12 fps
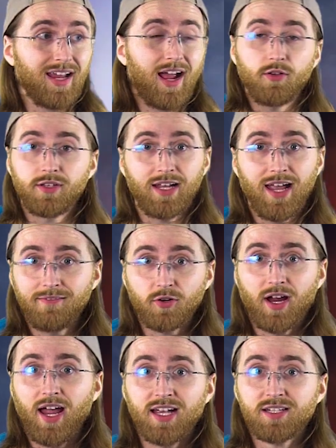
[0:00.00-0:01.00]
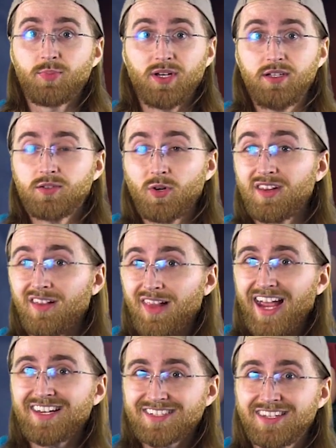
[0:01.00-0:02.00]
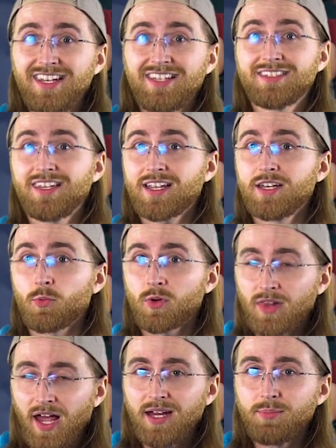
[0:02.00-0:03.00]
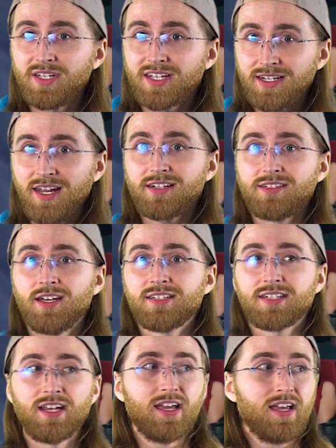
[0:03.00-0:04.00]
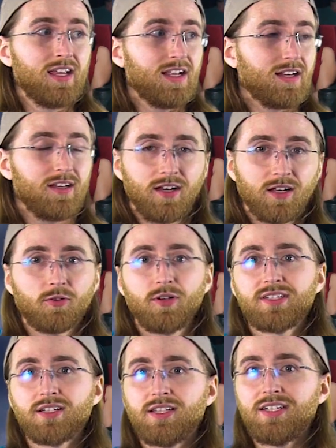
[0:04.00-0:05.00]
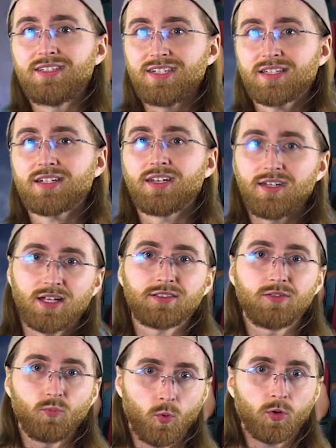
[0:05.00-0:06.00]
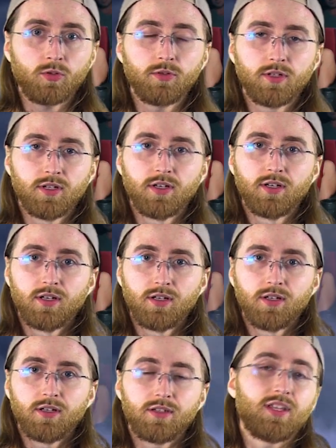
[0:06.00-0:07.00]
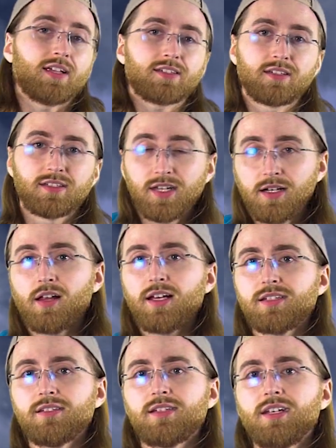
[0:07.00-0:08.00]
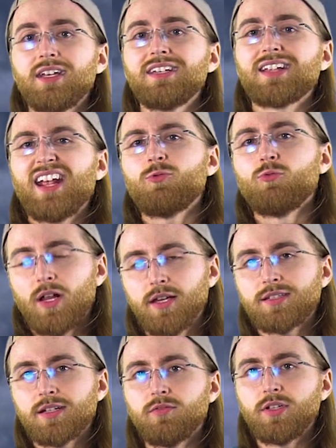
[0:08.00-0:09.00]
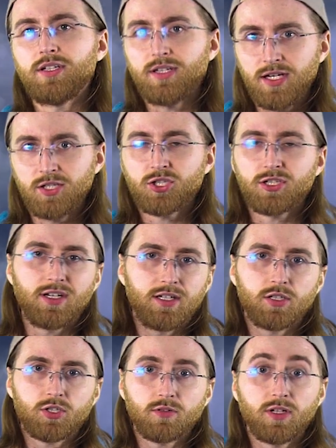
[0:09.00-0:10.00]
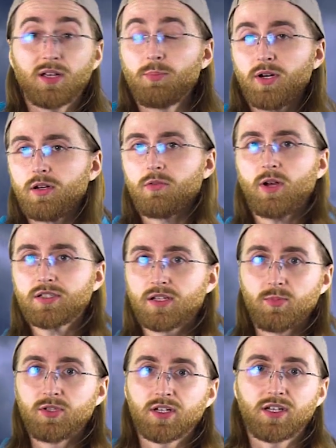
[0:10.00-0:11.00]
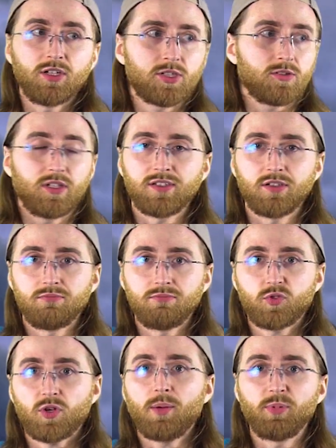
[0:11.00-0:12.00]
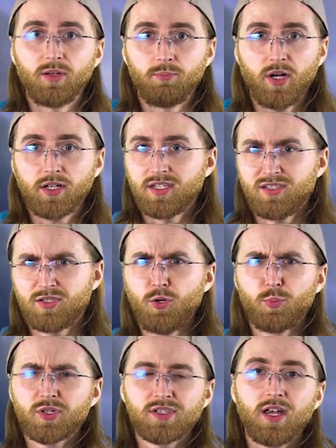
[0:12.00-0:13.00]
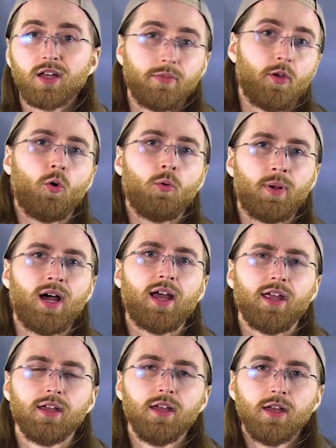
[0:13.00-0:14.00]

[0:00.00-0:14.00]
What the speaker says: now than it ever has been. It's one of the last things that can reliably connect us in an increasingly disconnected world. Yes, sync licensing is a relatively niche industry. Compared to the rest of the music industry, it's a drop in the bucket, 2% of the whole pie.